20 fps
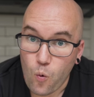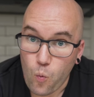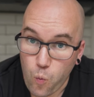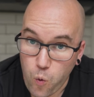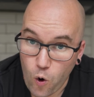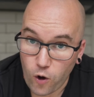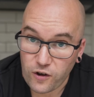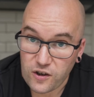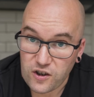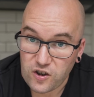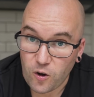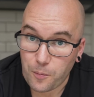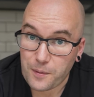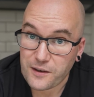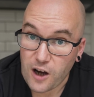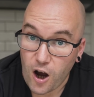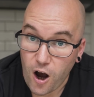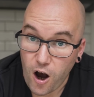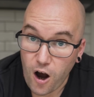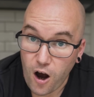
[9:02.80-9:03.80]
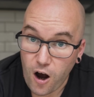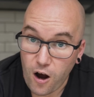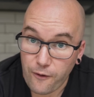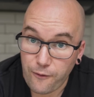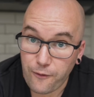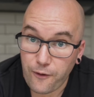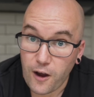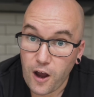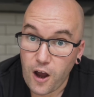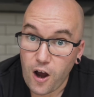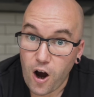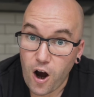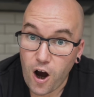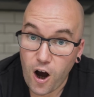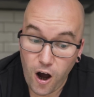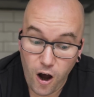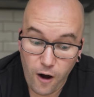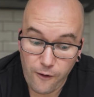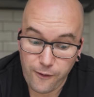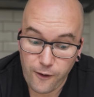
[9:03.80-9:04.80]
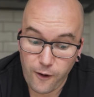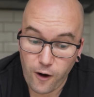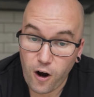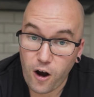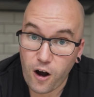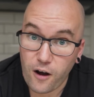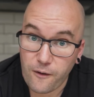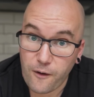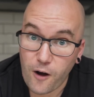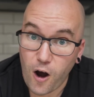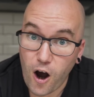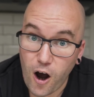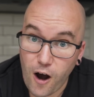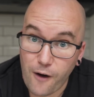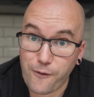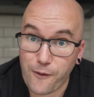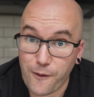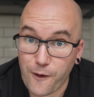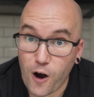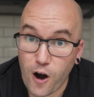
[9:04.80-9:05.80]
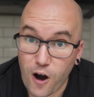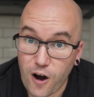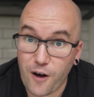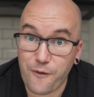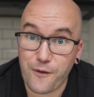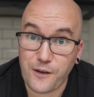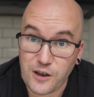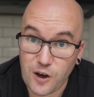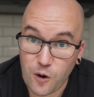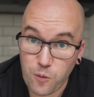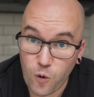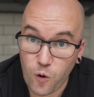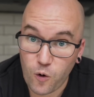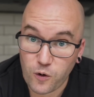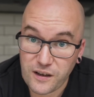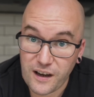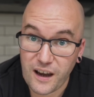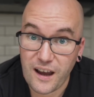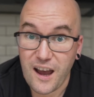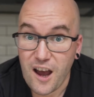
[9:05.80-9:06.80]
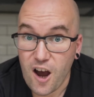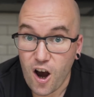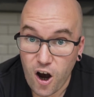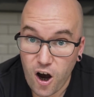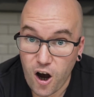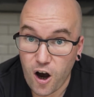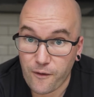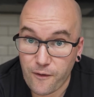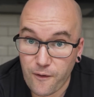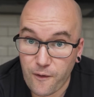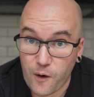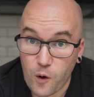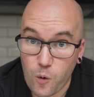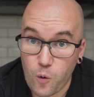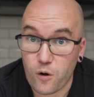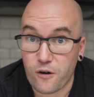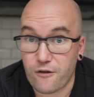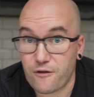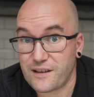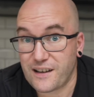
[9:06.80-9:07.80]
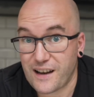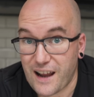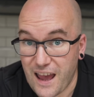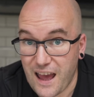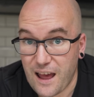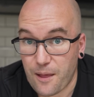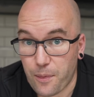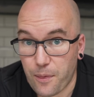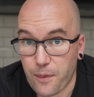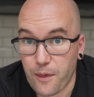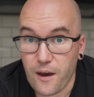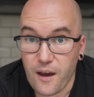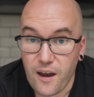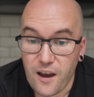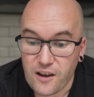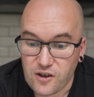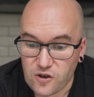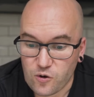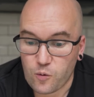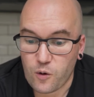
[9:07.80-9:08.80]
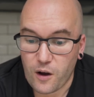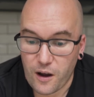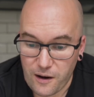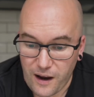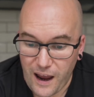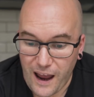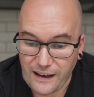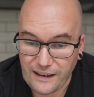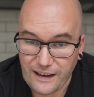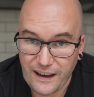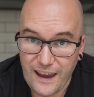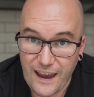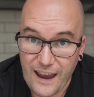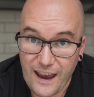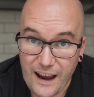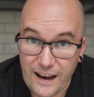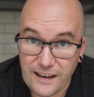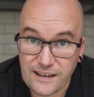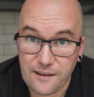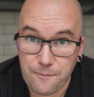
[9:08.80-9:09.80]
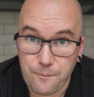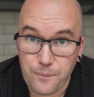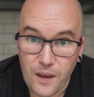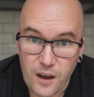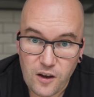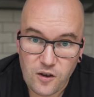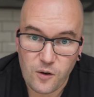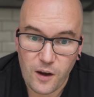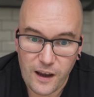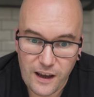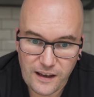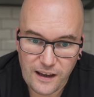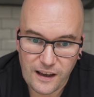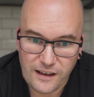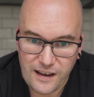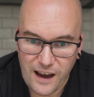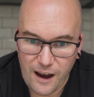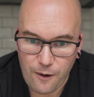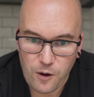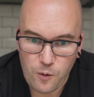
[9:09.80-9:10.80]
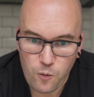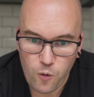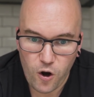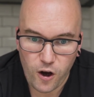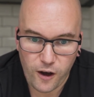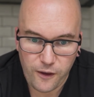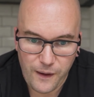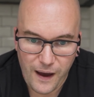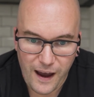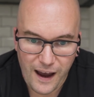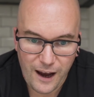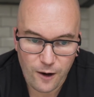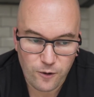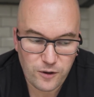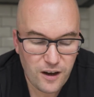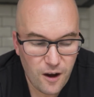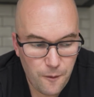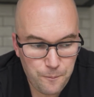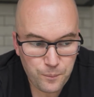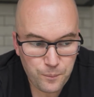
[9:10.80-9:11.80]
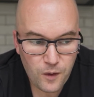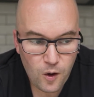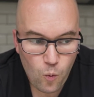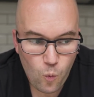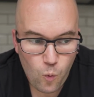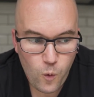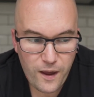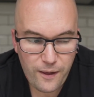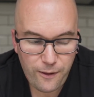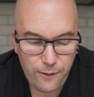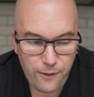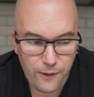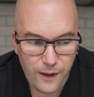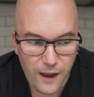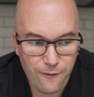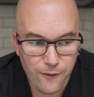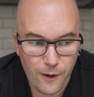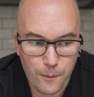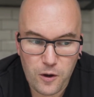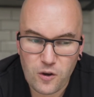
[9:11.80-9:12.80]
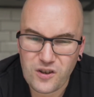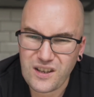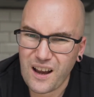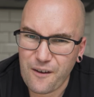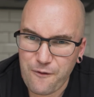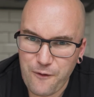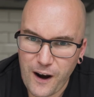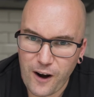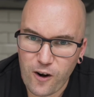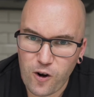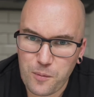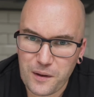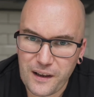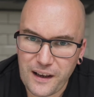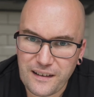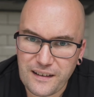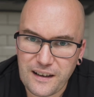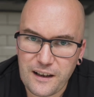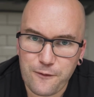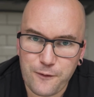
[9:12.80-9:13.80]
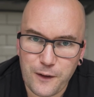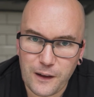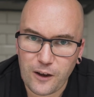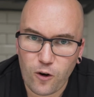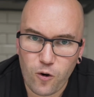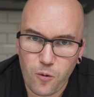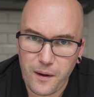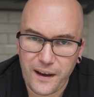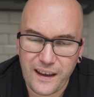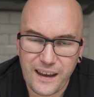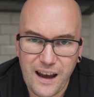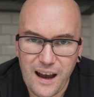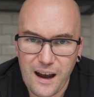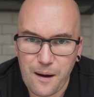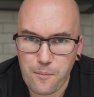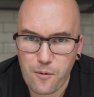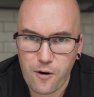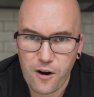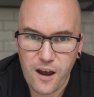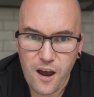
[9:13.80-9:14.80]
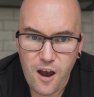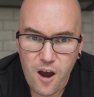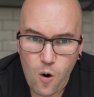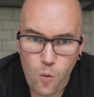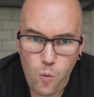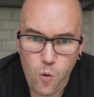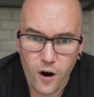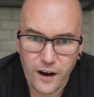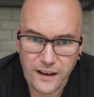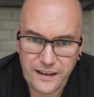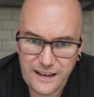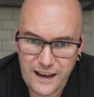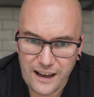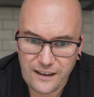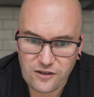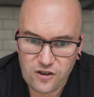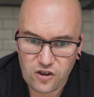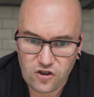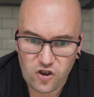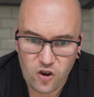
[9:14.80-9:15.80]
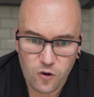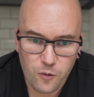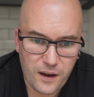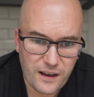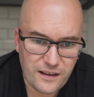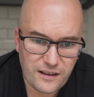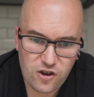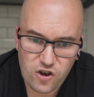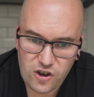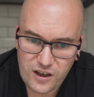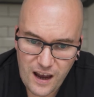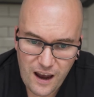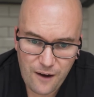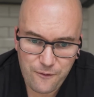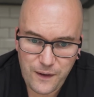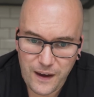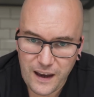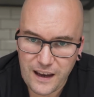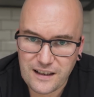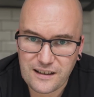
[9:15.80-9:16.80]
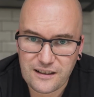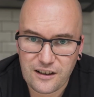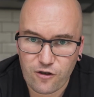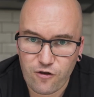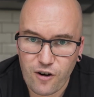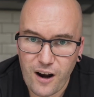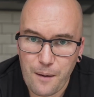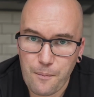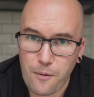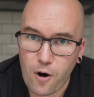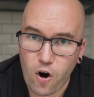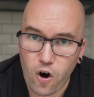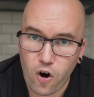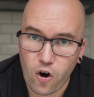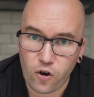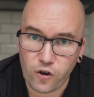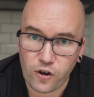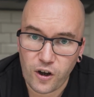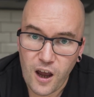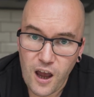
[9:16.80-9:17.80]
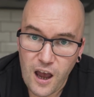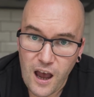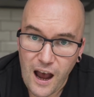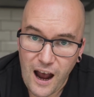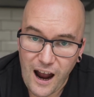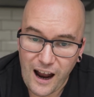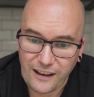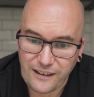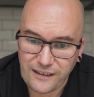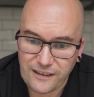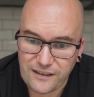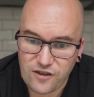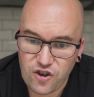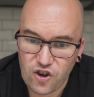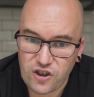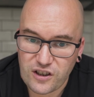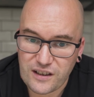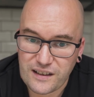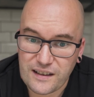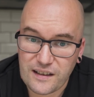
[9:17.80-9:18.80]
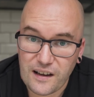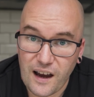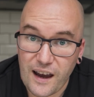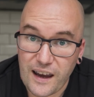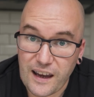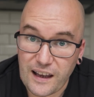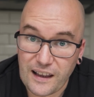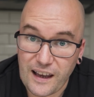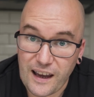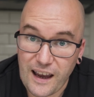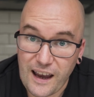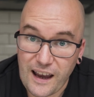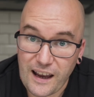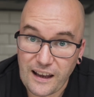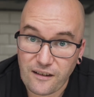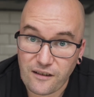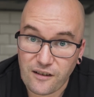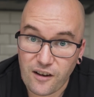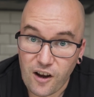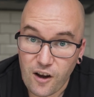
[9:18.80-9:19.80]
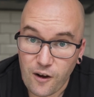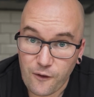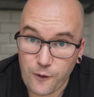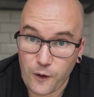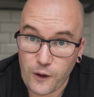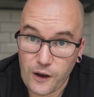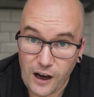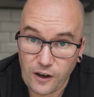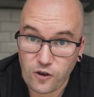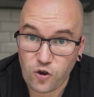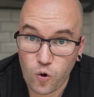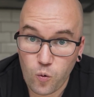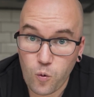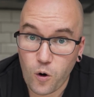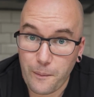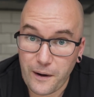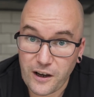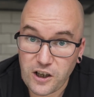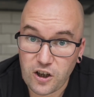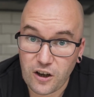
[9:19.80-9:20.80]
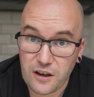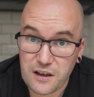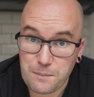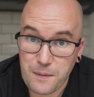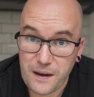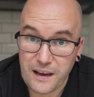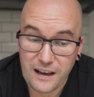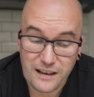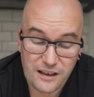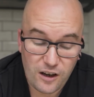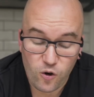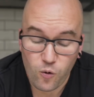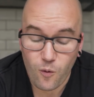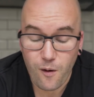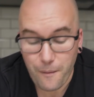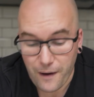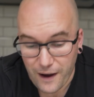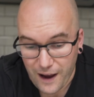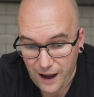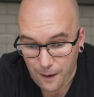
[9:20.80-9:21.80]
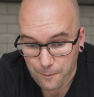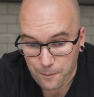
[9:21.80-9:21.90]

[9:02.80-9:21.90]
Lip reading: 1 stop is a half of a half is a quarter, half of a quarter is an eighth, so ND8. So it is how you work that out. If I'm using a variable ND filter on my camera, what I tend to do is just have the histogram on and just dial it in I know what my shutter speed is, I know what